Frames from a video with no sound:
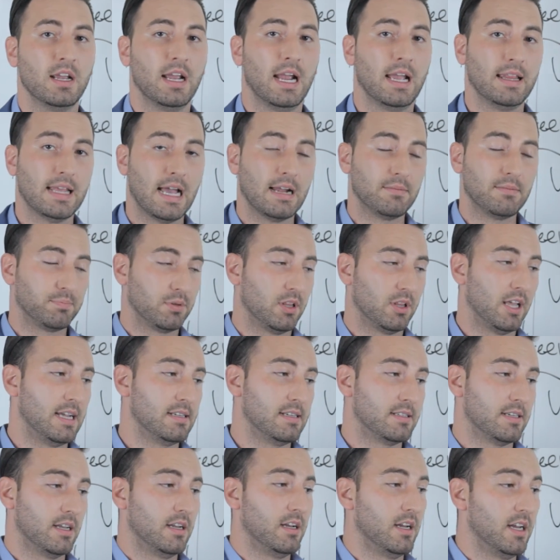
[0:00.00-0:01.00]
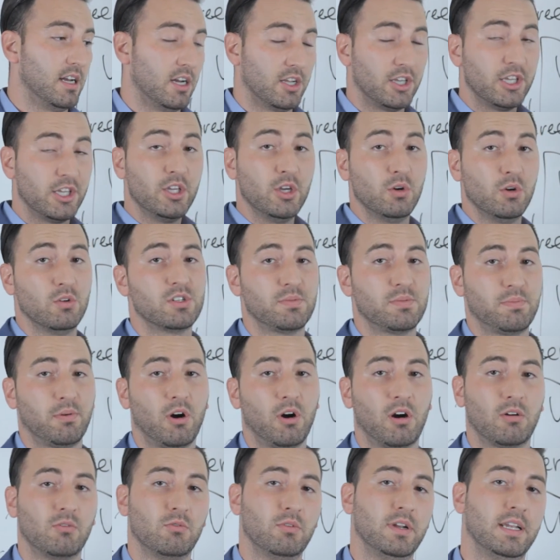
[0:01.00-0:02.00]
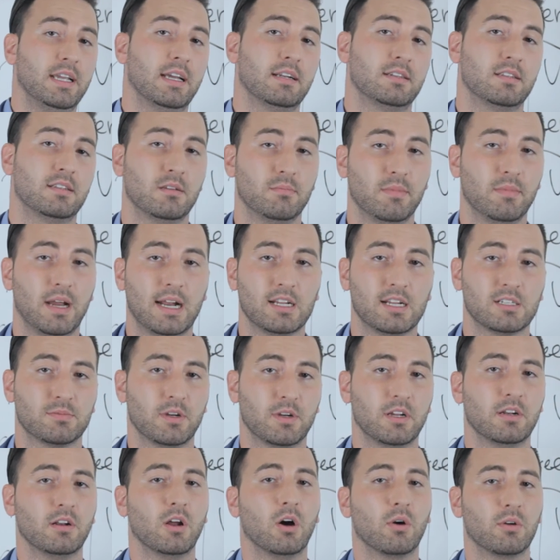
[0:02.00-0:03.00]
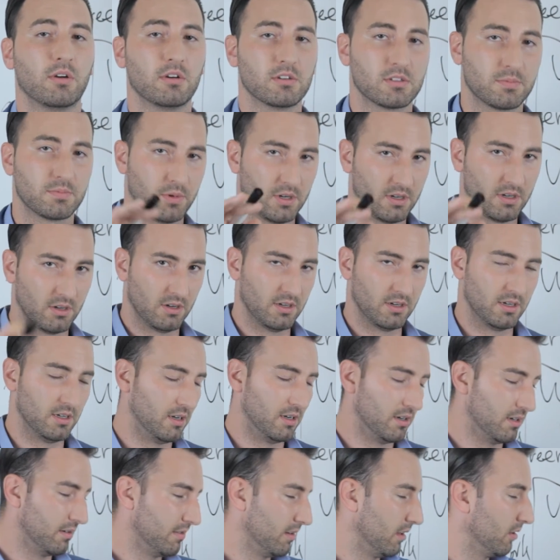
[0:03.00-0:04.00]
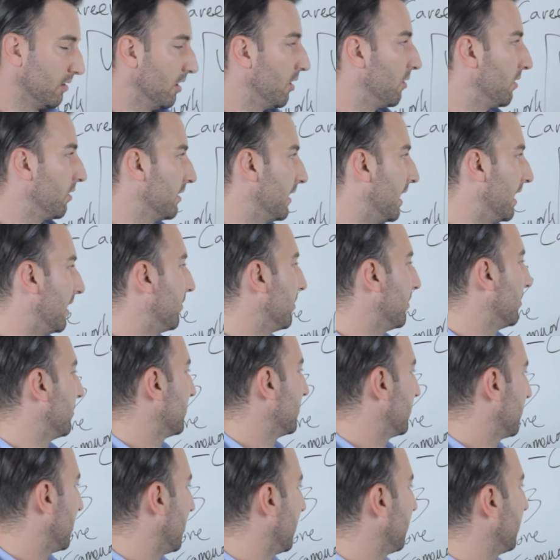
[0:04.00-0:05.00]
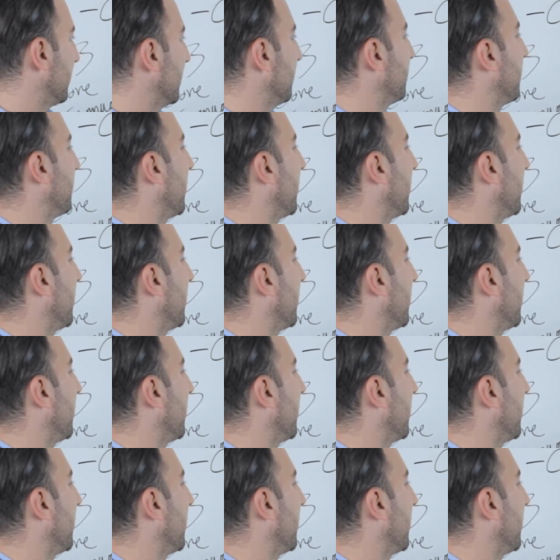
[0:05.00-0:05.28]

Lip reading: And that plays in a huge part when we get to the management and owners. But on a lower level, let's talk about the